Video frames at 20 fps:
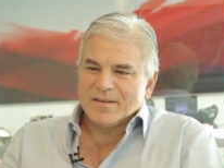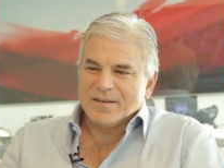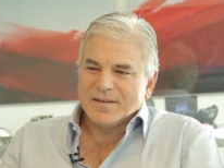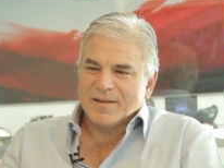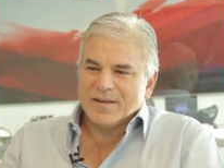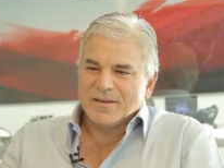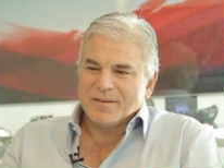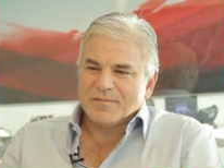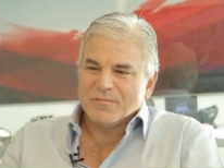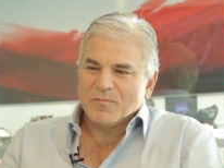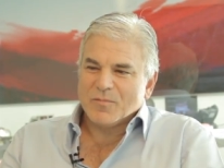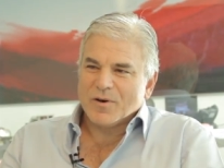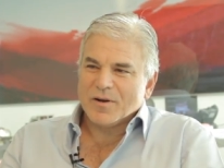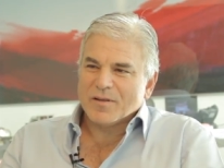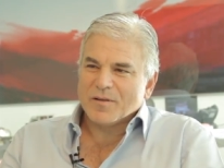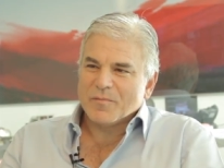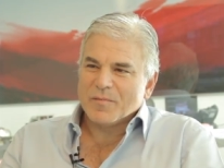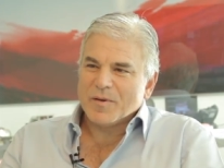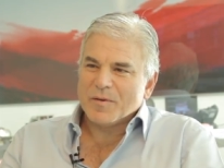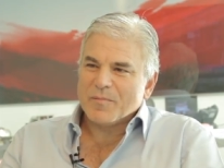I
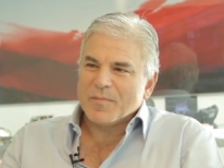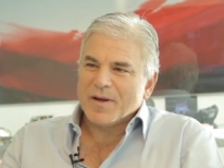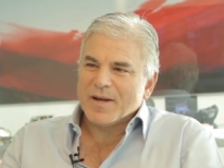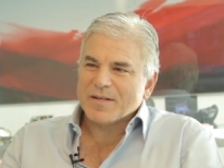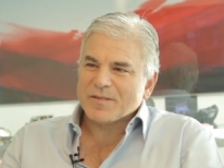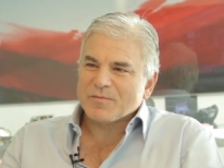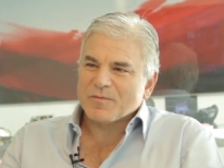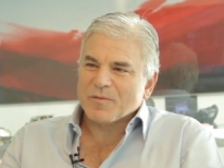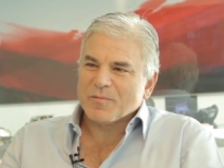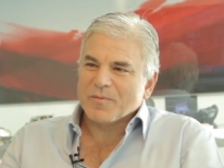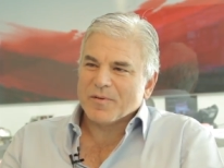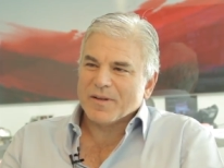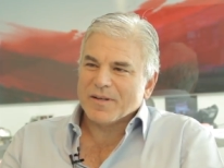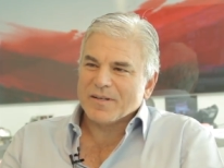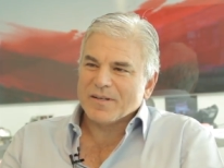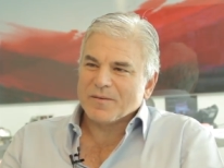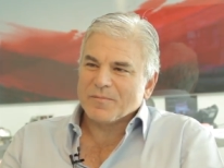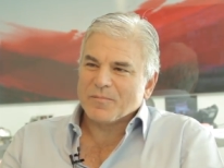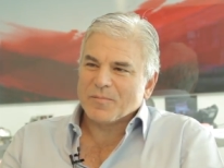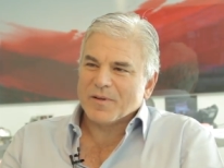wanted to be a basketball player,